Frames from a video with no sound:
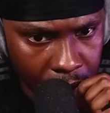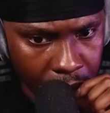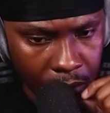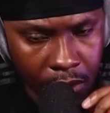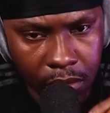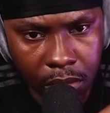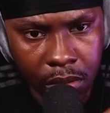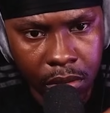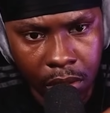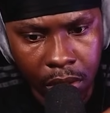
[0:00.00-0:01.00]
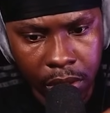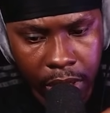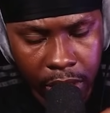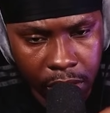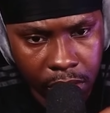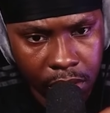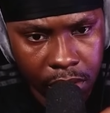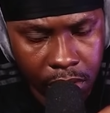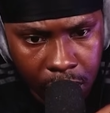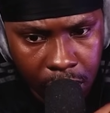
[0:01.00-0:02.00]
Oh god, I don't know.
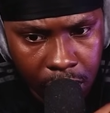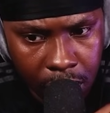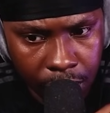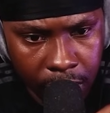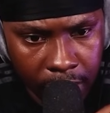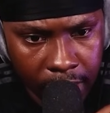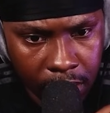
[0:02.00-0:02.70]
Okay.